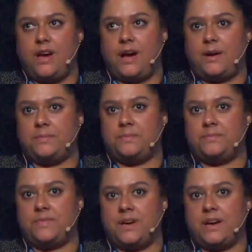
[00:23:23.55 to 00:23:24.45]

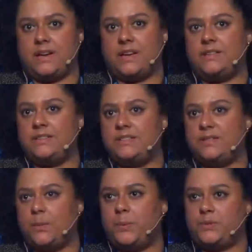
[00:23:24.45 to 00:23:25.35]
I got
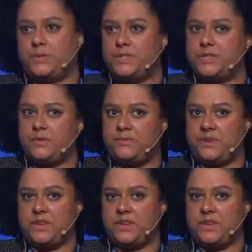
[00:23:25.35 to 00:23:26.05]
this opportunity of